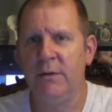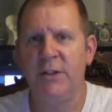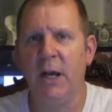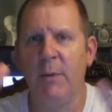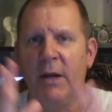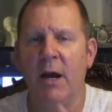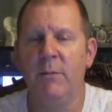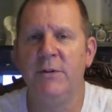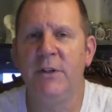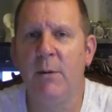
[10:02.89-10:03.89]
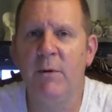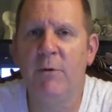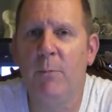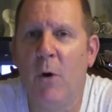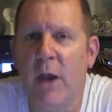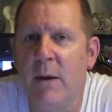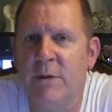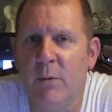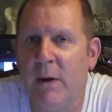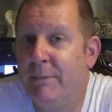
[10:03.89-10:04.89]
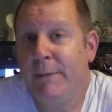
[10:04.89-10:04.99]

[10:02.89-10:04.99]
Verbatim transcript: see how how see how many football games they win.